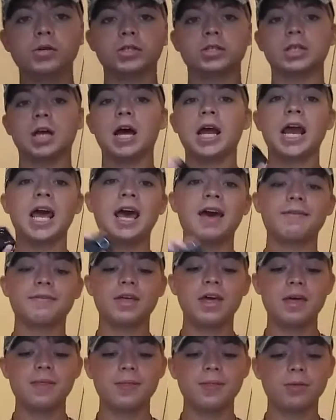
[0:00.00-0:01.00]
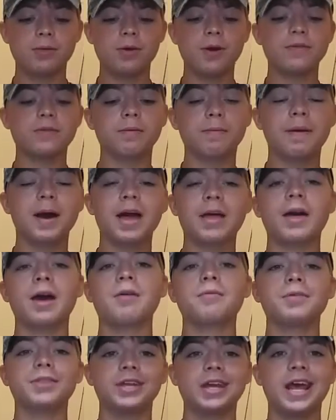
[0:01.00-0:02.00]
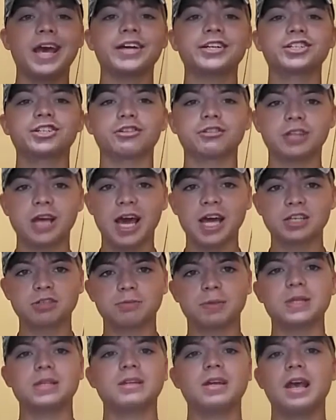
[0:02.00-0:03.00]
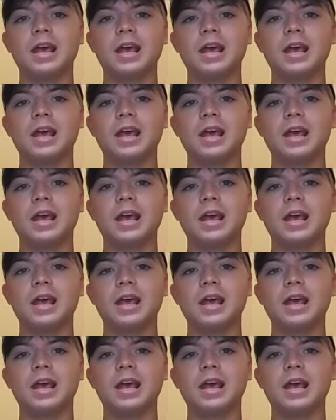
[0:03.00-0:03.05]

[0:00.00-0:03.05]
does not have that. You have to buy that with an extra attachment.